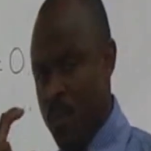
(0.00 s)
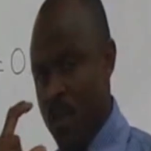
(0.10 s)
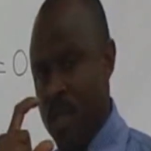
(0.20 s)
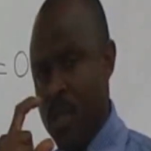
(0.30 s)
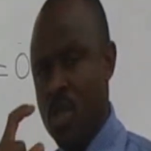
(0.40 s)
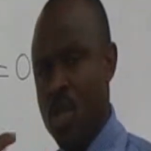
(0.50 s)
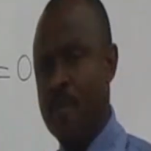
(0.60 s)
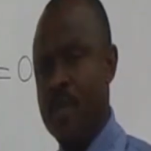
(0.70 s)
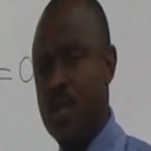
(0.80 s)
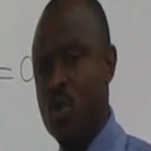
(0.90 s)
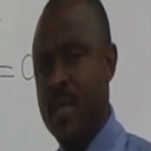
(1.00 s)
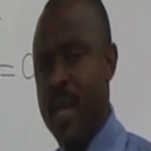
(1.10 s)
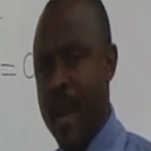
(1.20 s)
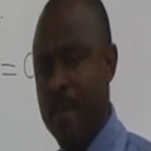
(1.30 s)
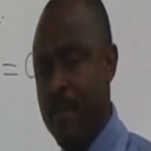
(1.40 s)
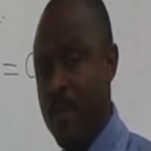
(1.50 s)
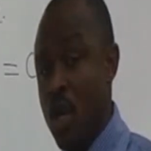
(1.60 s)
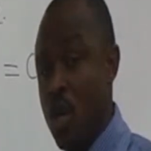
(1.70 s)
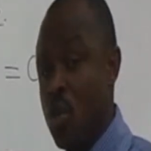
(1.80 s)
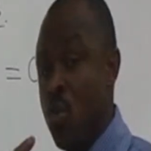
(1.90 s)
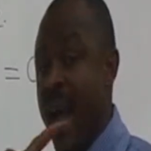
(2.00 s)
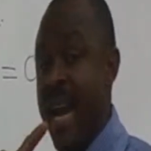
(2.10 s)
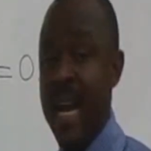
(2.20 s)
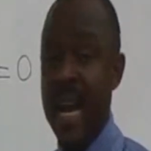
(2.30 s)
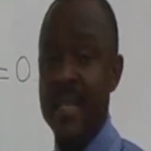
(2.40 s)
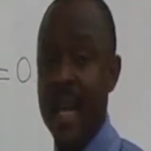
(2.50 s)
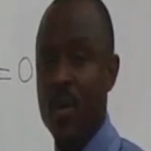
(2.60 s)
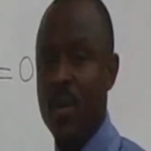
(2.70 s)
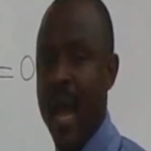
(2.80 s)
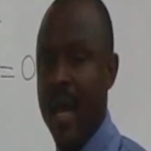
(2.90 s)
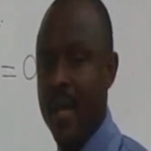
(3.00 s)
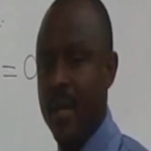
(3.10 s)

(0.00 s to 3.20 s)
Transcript: substitute them to any letter you like.